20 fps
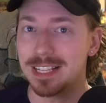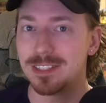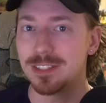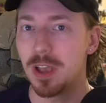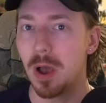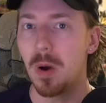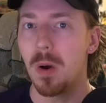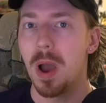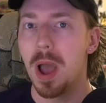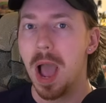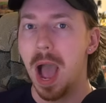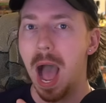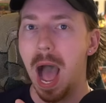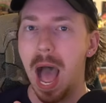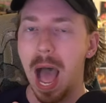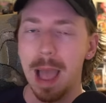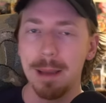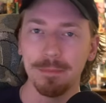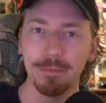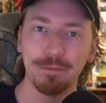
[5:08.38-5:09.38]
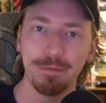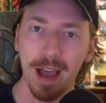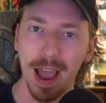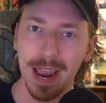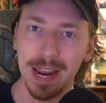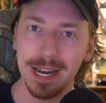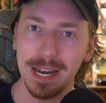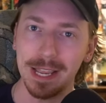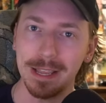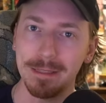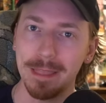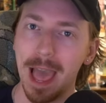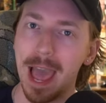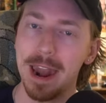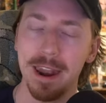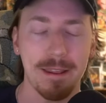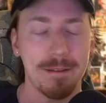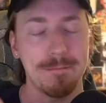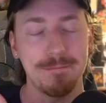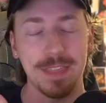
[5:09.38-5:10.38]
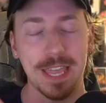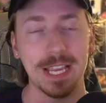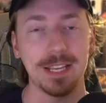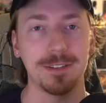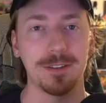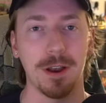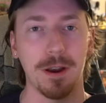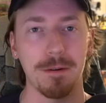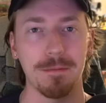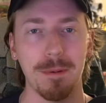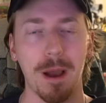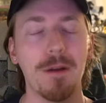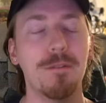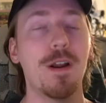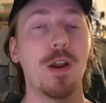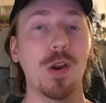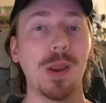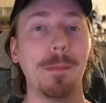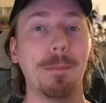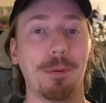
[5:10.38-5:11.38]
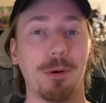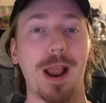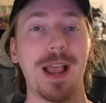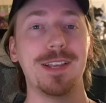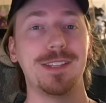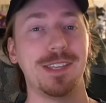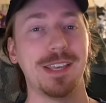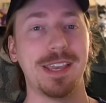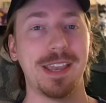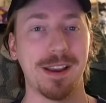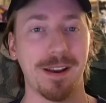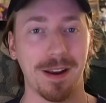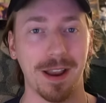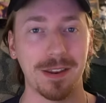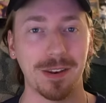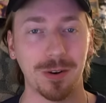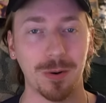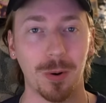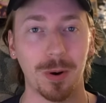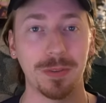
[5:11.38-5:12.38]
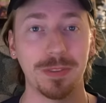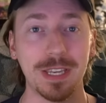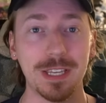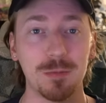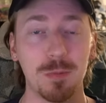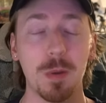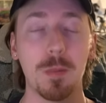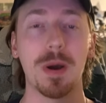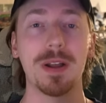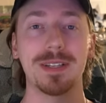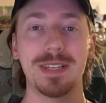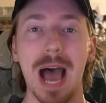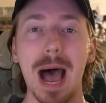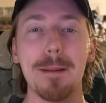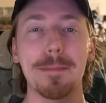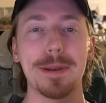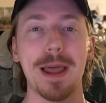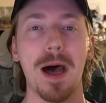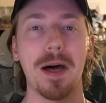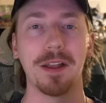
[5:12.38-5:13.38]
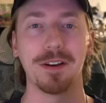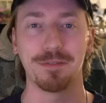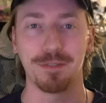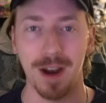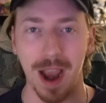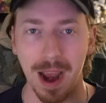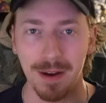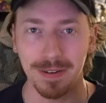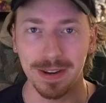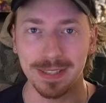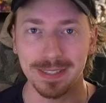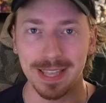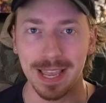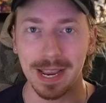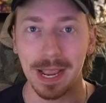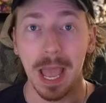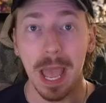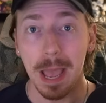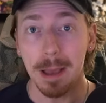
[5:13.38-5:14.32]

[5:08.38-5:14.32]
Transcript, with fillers: And so I'm finding that things are, are very pricey here in the Northeast. We want top dollar for everything.